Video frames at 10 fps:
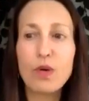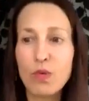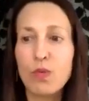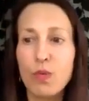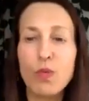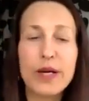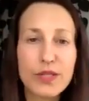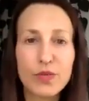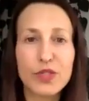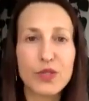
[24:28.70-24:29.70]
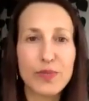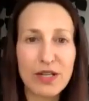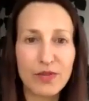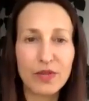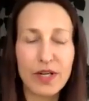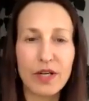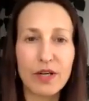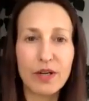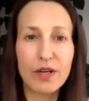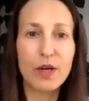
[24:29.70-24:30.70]
what is respectful
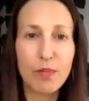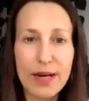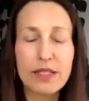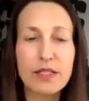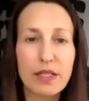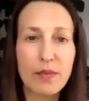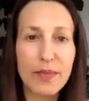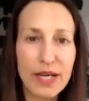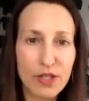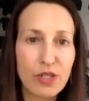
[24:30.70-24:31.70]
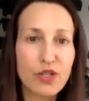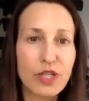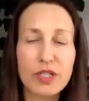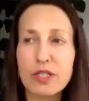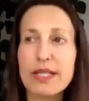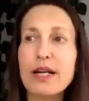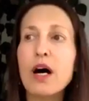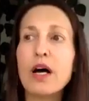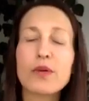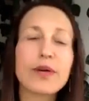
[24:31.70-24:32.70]
here, practicing compassion and justice and
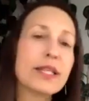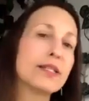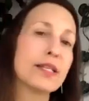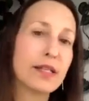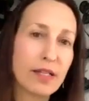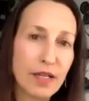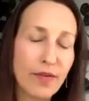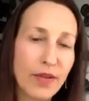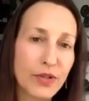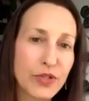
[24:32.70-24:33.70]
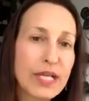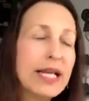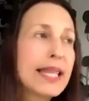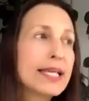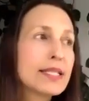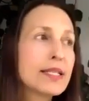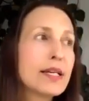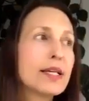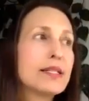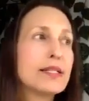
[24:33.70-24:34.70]
honoring the dignity of others. This
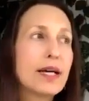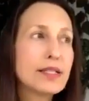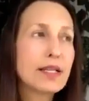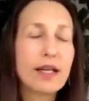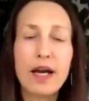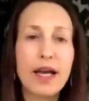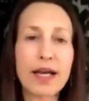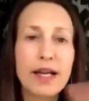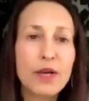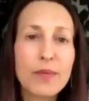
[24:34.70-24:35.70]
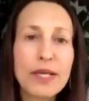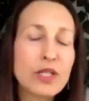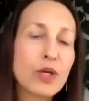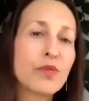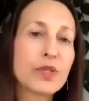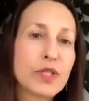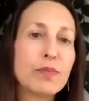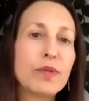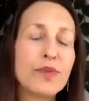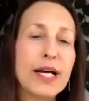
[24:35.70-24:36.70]
doesn't, and I don't mean to
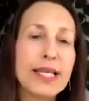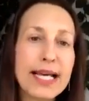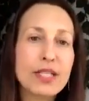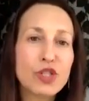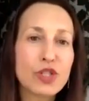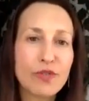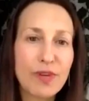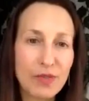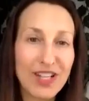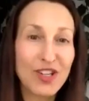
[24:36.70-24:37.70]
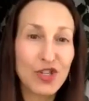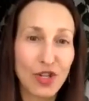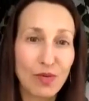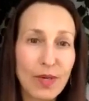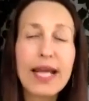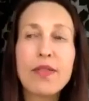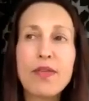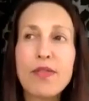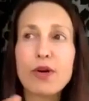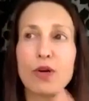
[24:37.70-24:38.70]
oversimplify, that's just the foundation, right? And
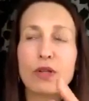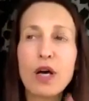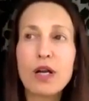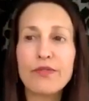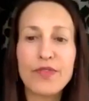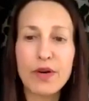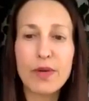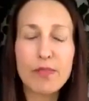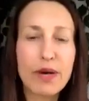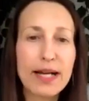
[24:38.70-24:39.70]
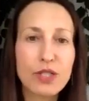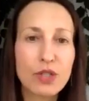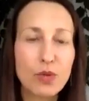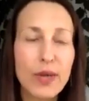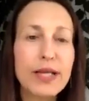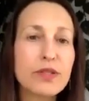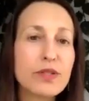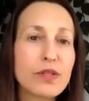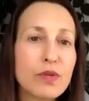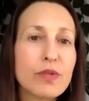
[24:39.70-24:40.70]
then there are a lot of very practical ways
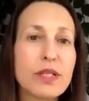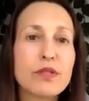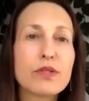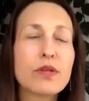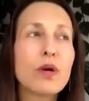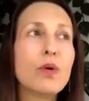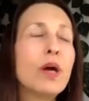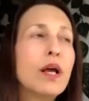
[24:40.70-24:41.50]
to do this. So,